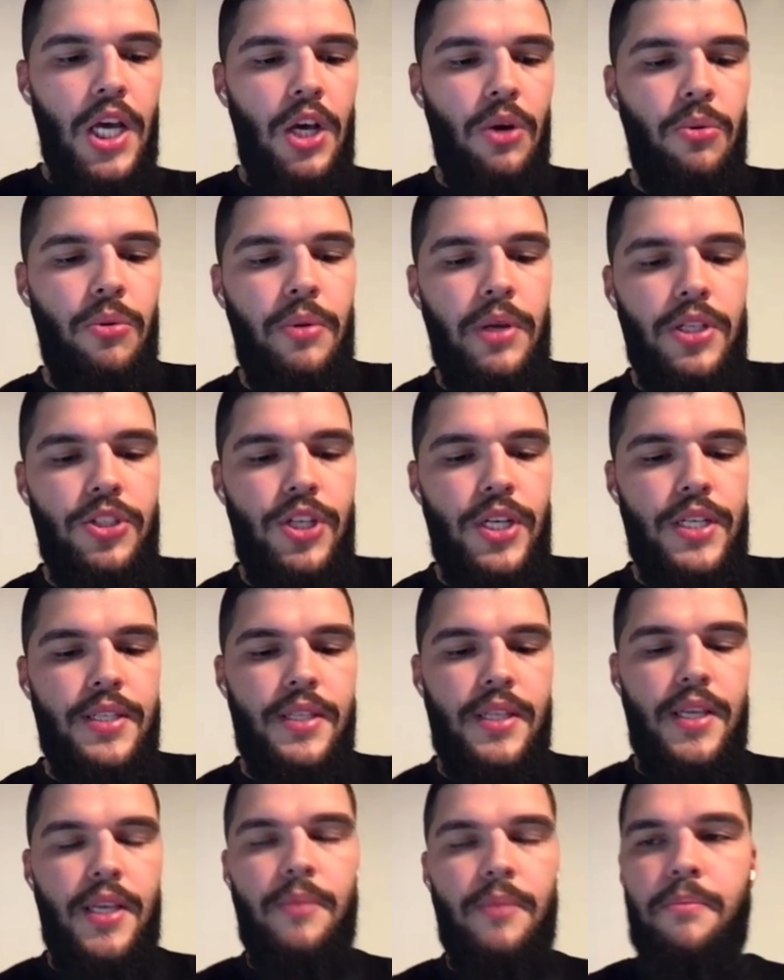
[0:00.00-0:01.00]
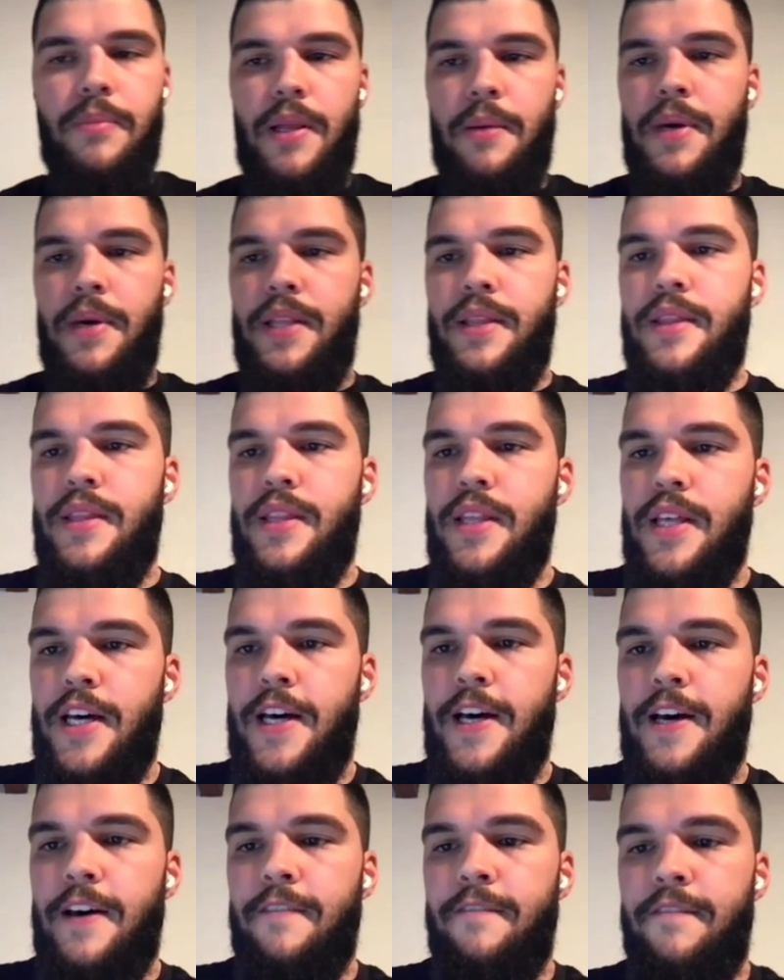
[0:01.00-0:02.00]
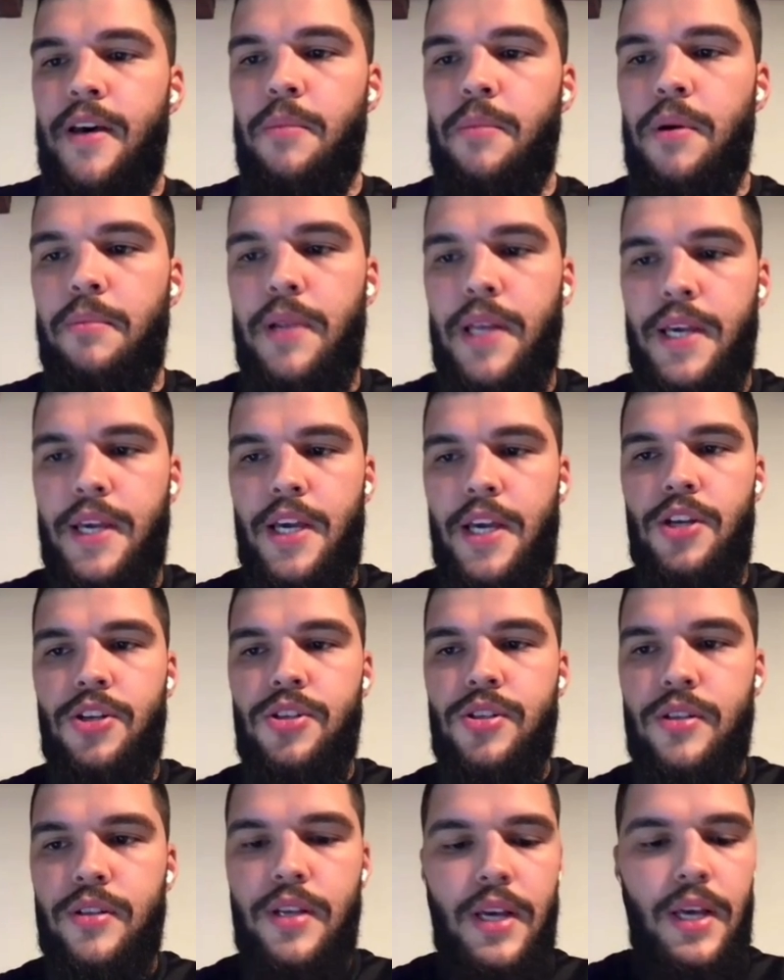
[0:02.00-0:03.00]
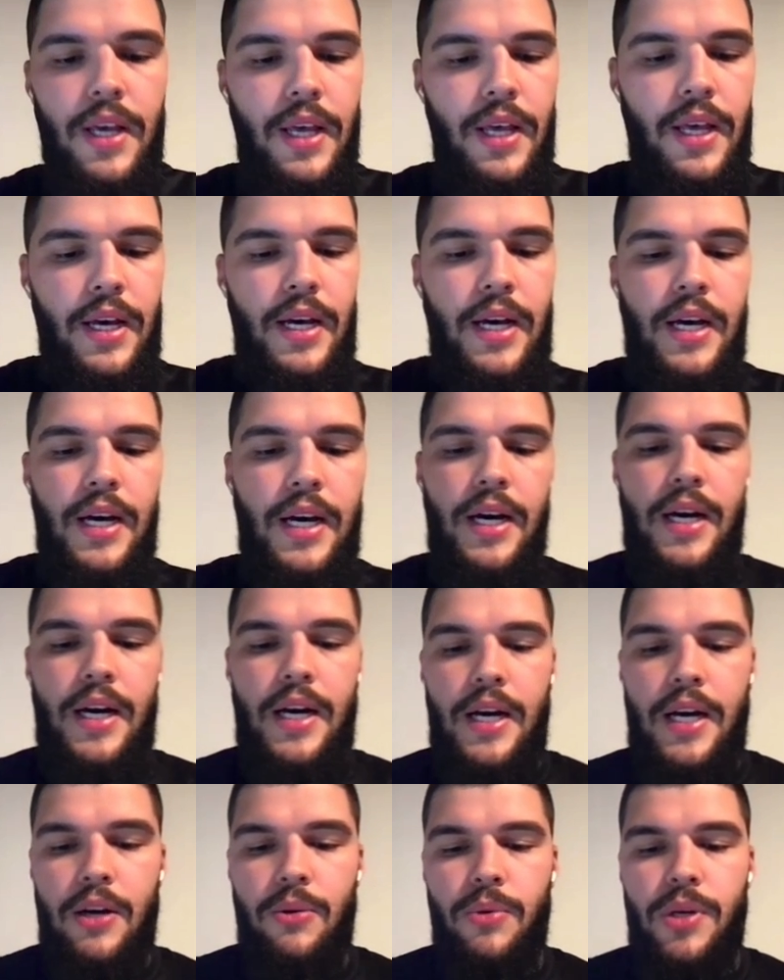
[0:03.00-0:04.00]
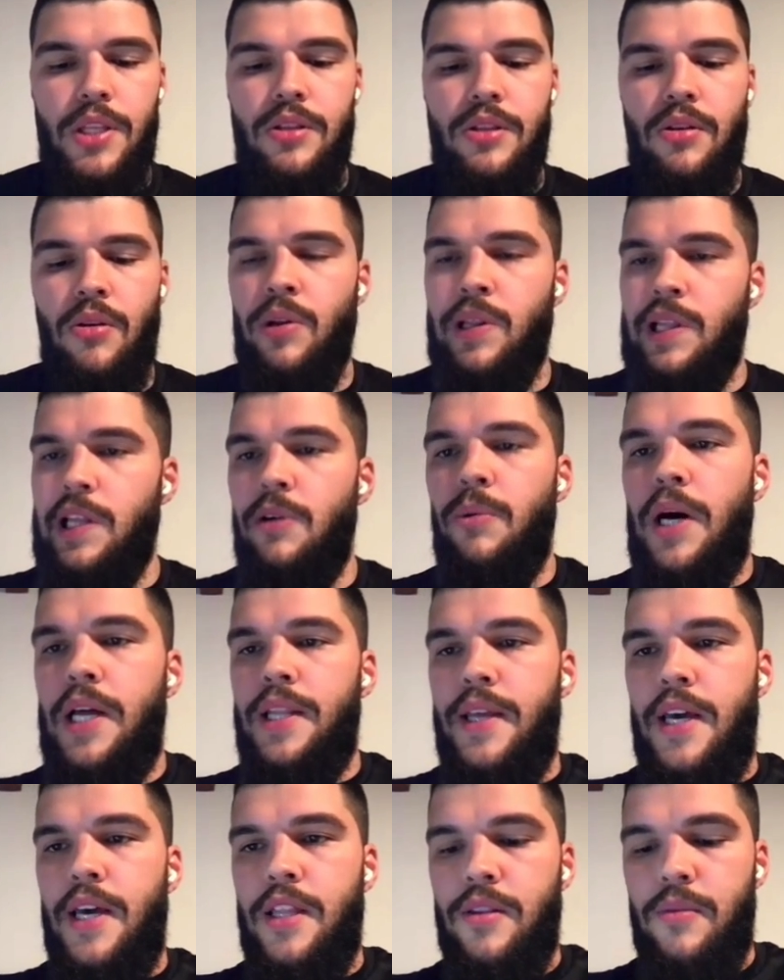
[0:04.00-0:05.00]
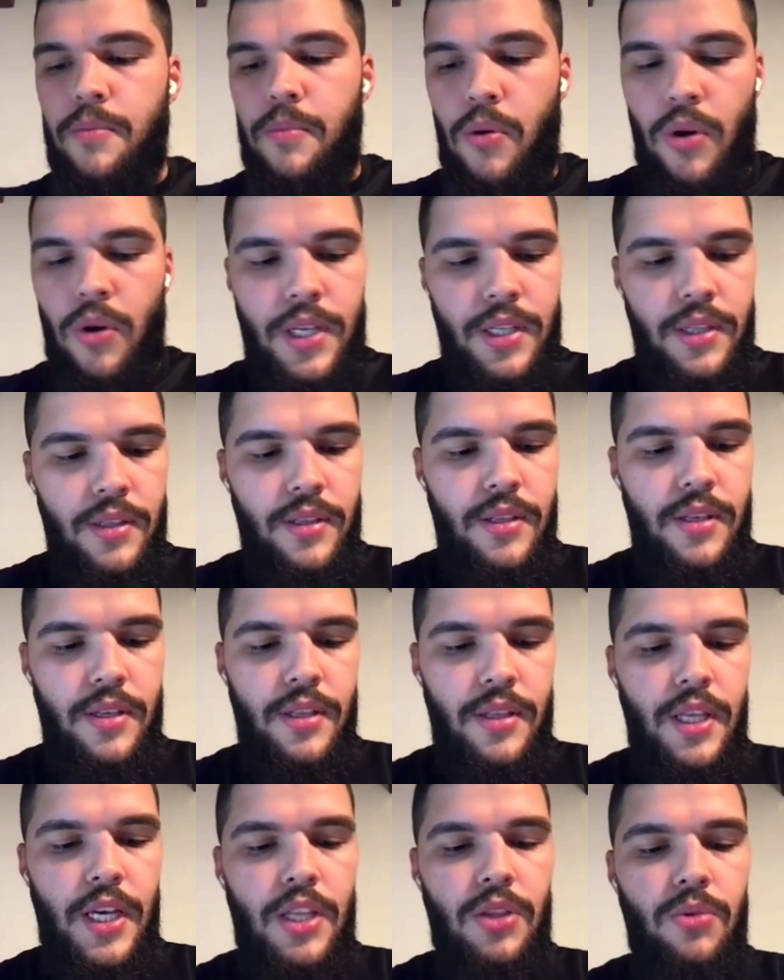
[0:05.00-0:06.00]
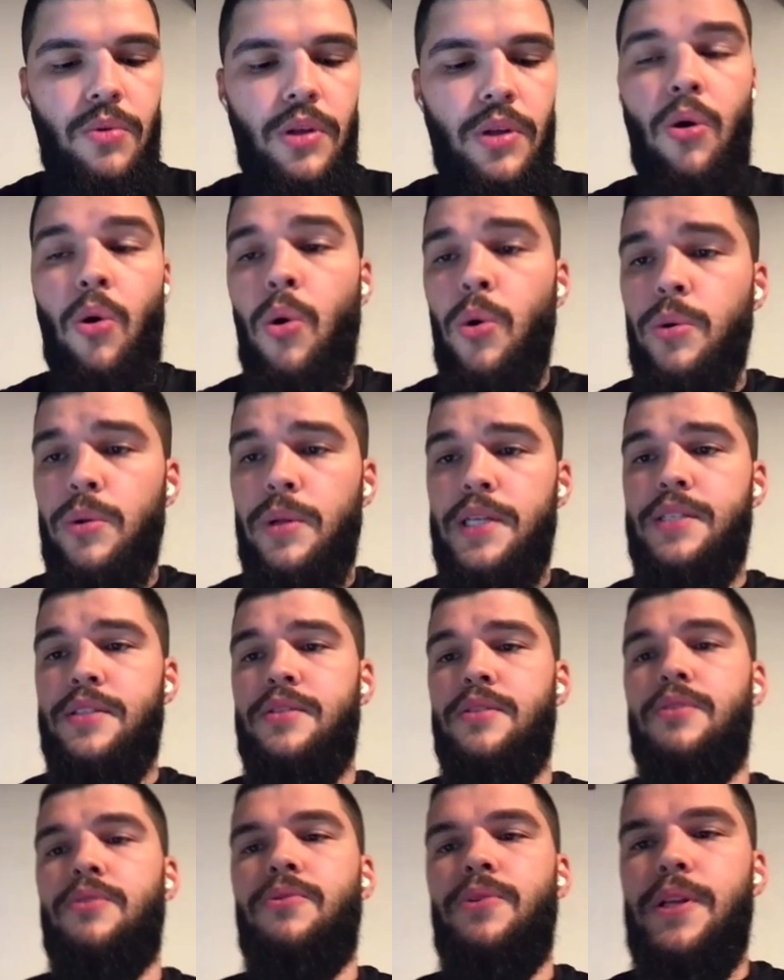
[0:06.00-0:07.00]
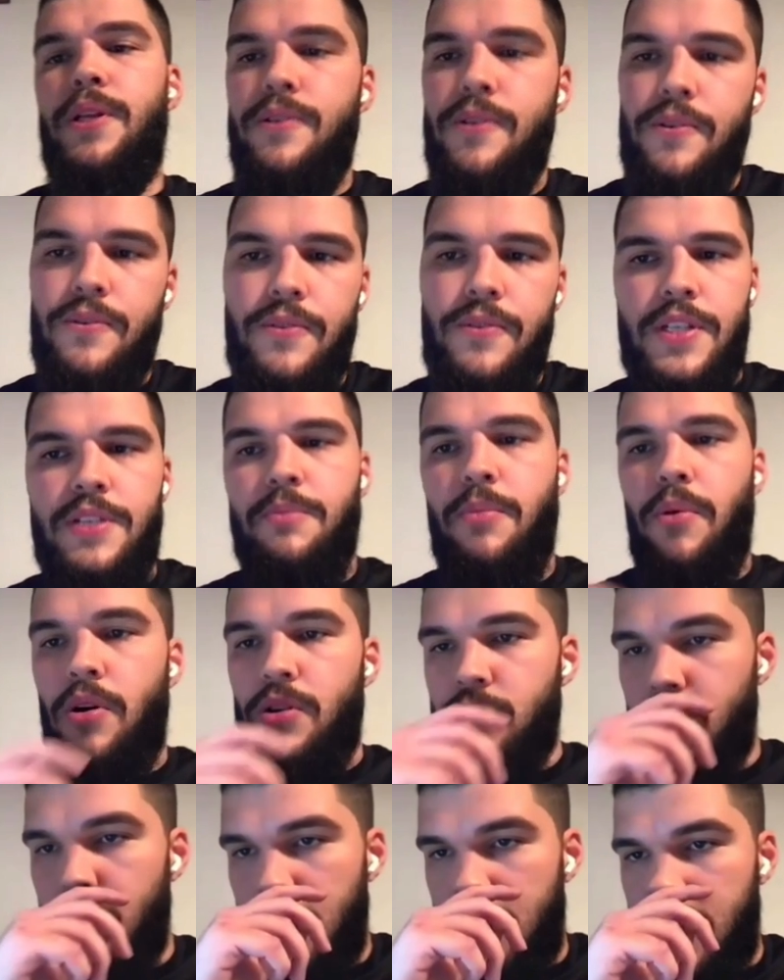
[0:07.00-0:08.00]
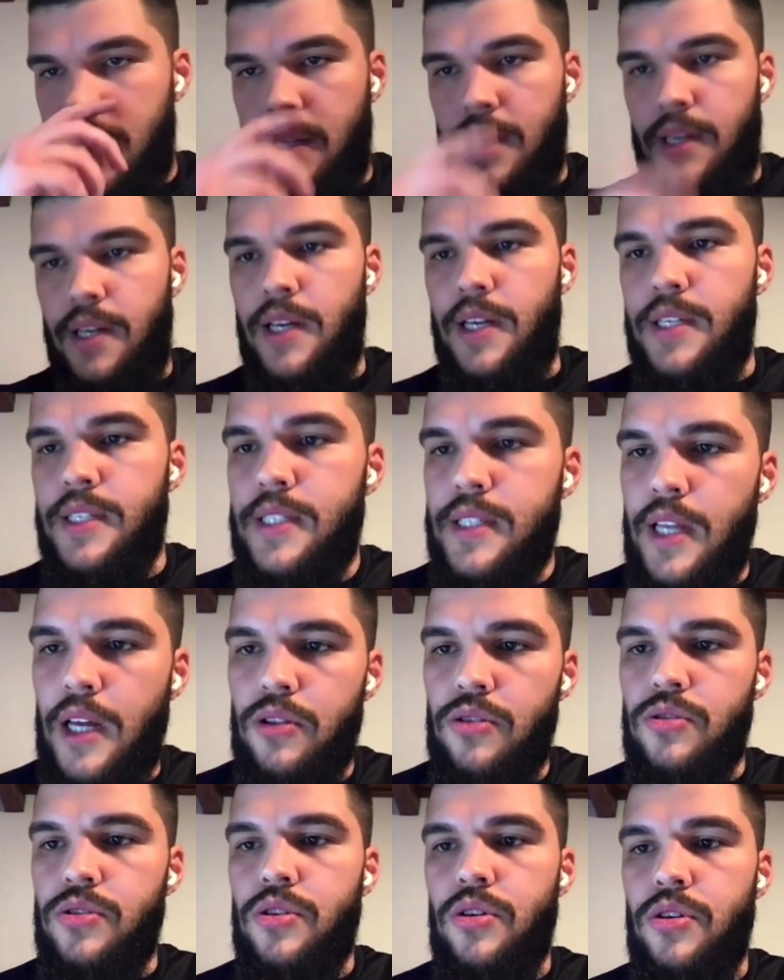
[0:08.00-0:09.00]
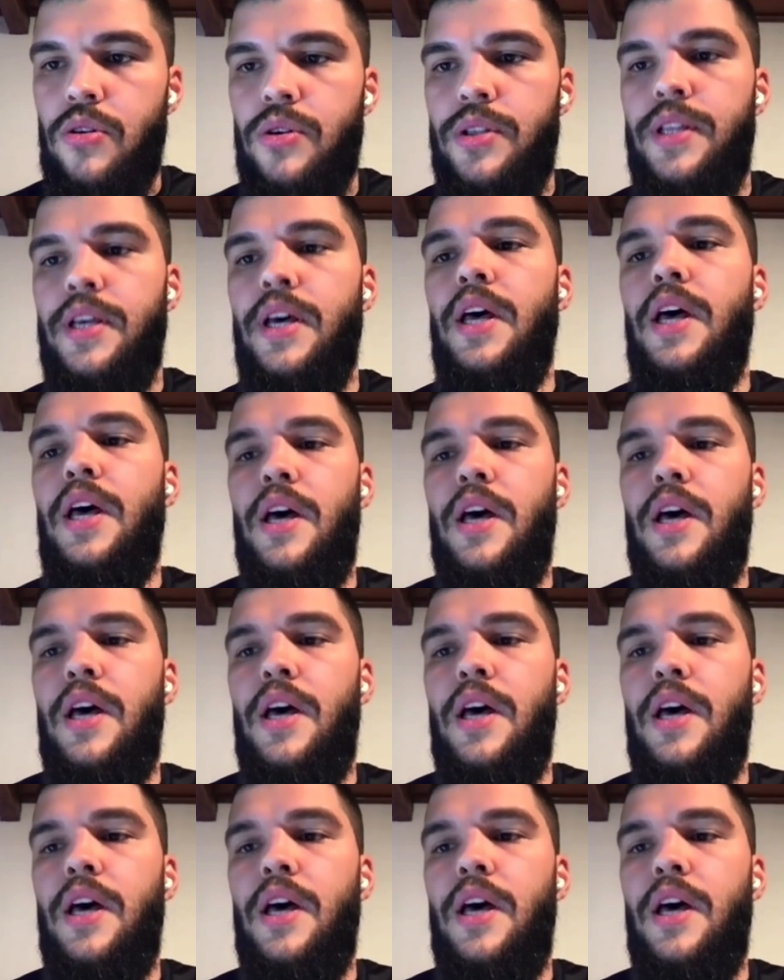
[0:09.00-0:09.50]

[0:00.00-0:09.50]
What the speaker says: We will just implement a web application with only one endpoint that will always return response with status code